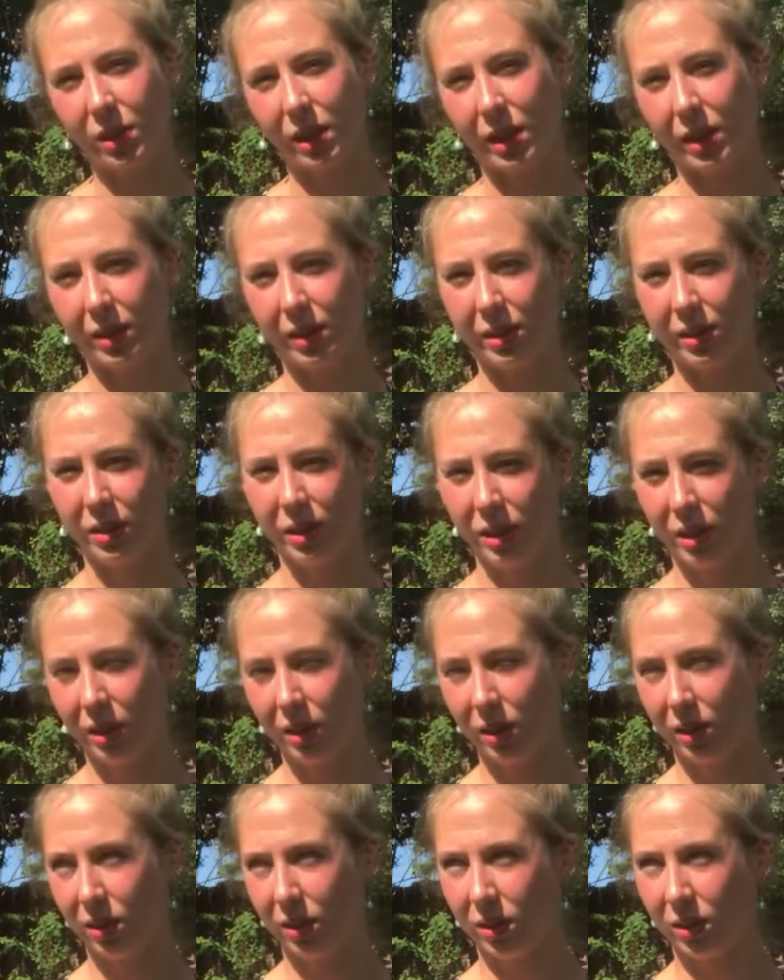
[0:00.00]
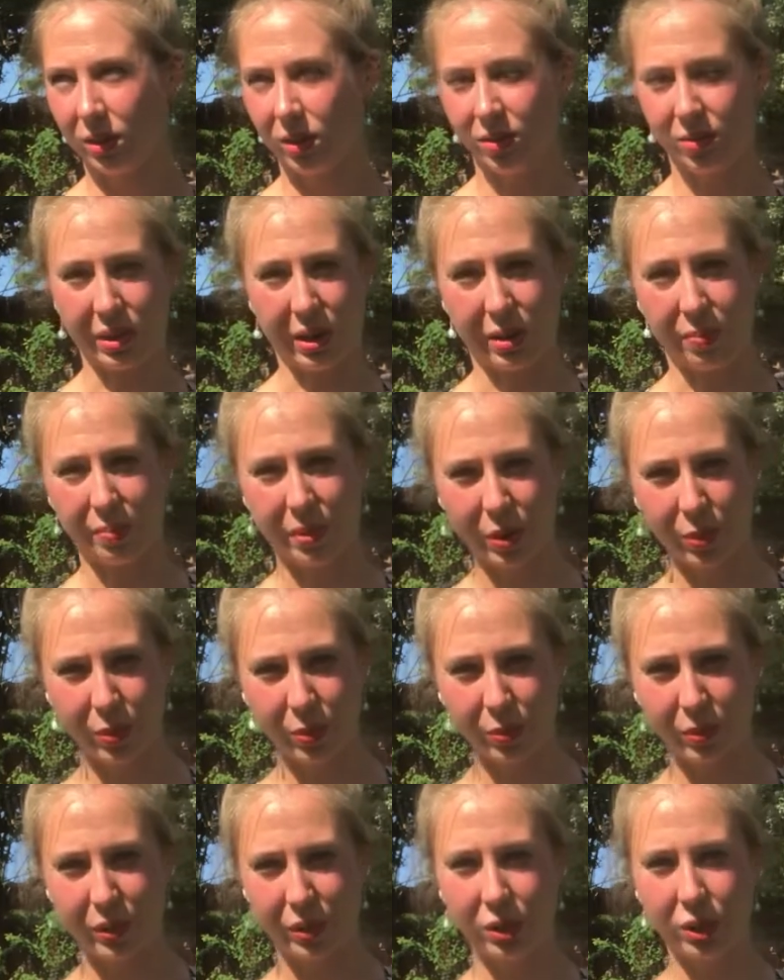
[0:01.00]
and like
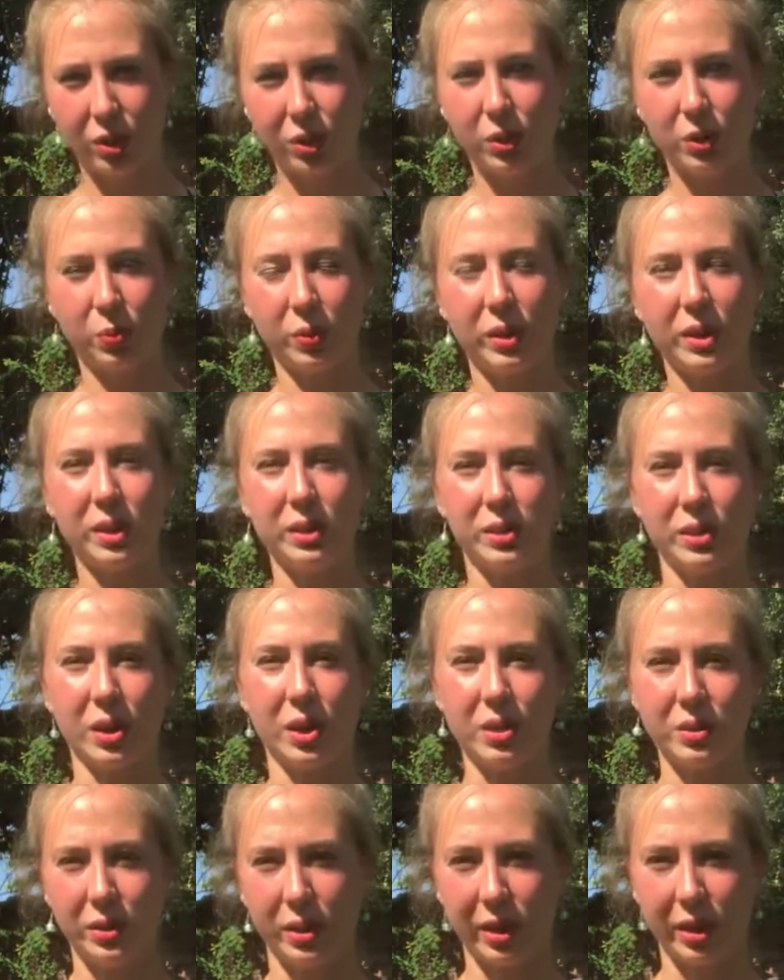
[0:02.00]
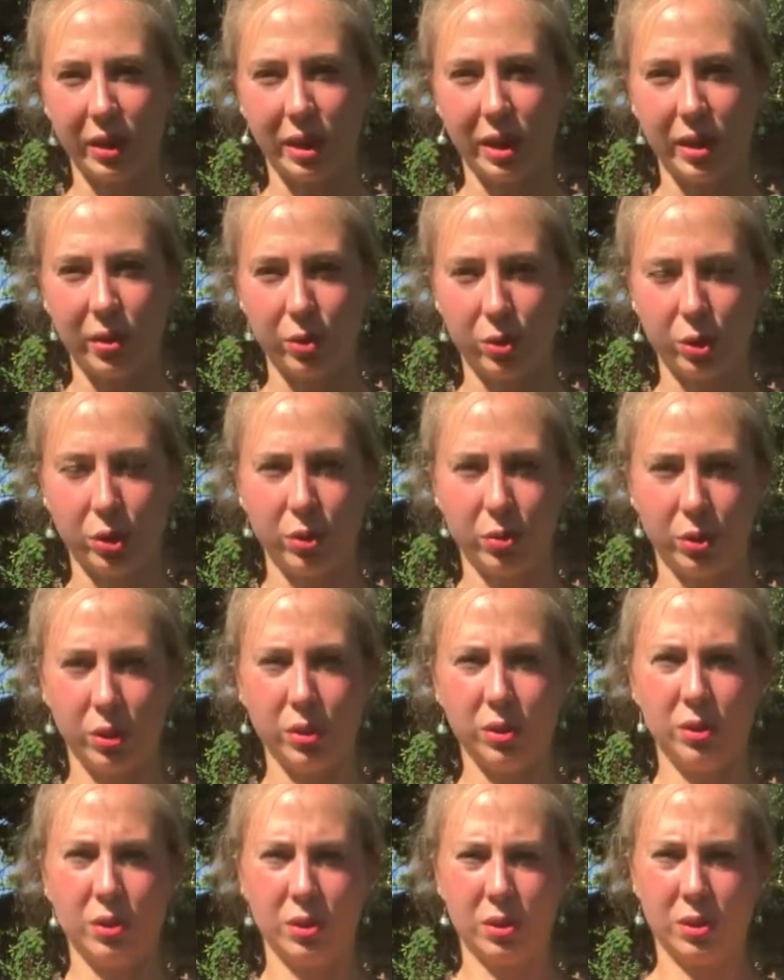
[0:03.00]
Beelman positions, we need to articulate your
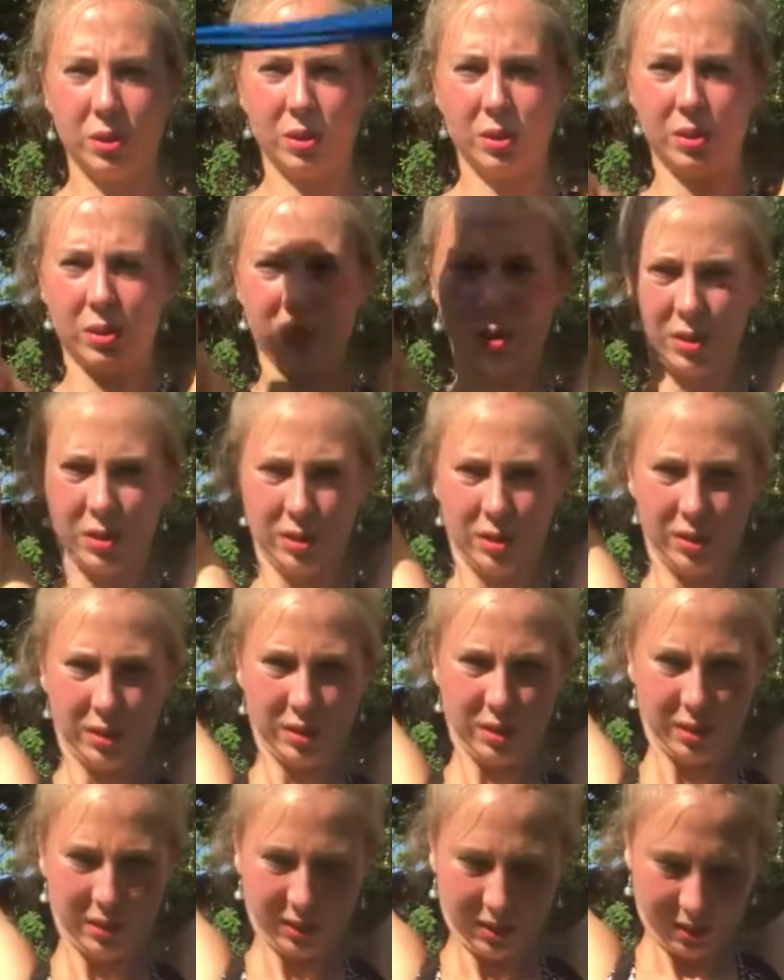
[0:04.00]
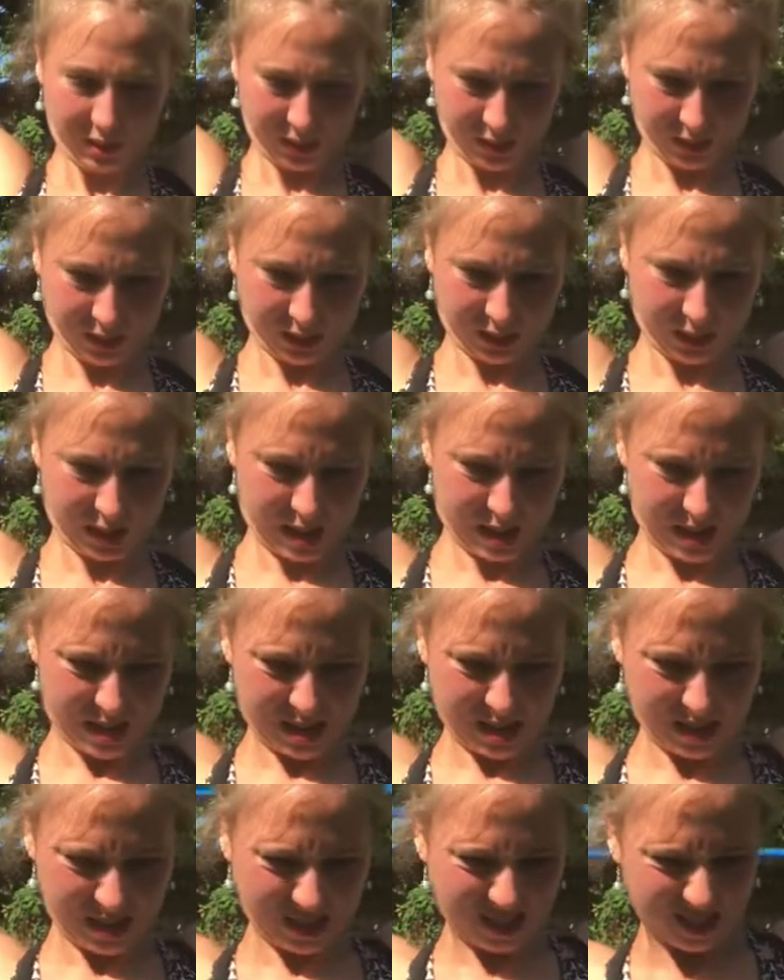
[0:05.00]
shoulders. So see
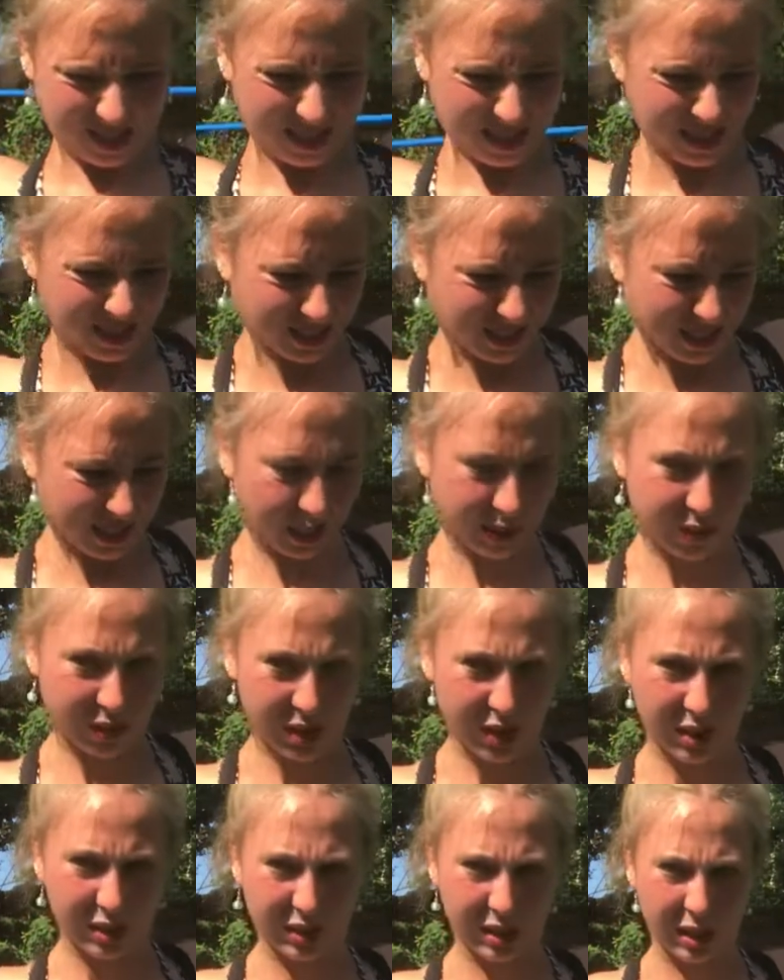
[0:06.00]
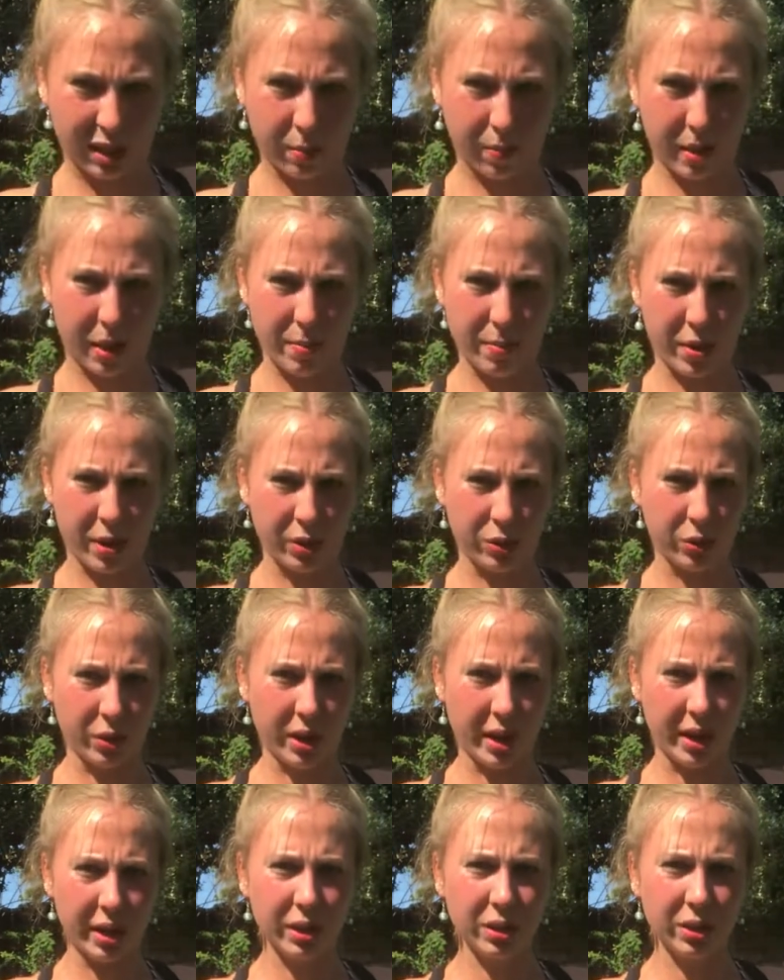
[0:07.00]
if you can take the band behind your
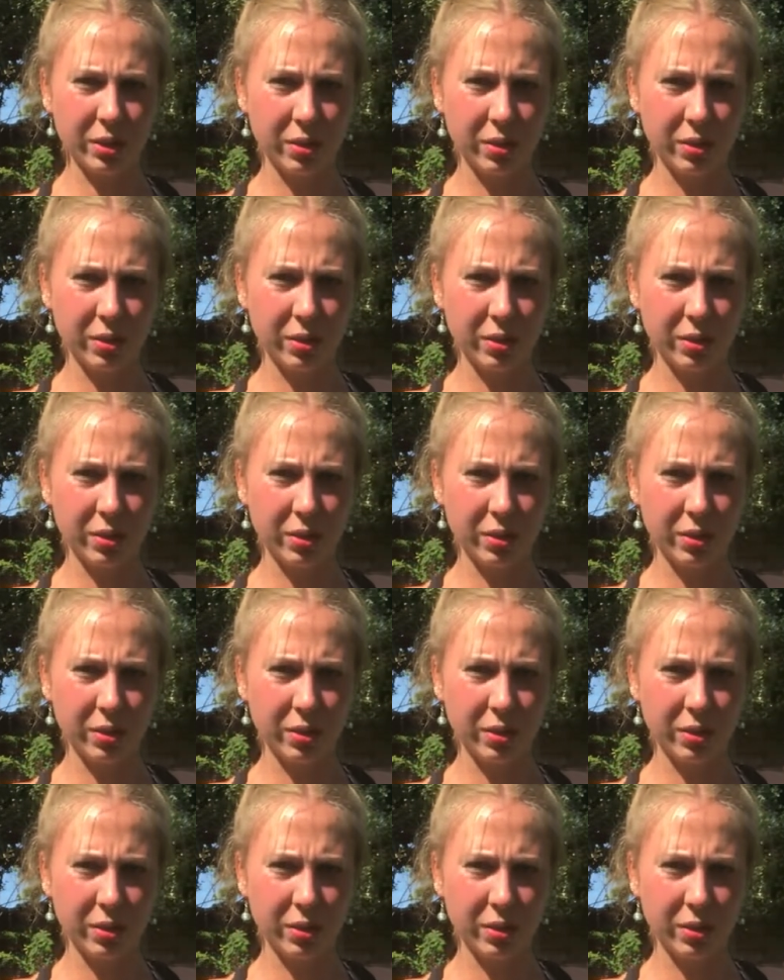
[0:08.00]
head.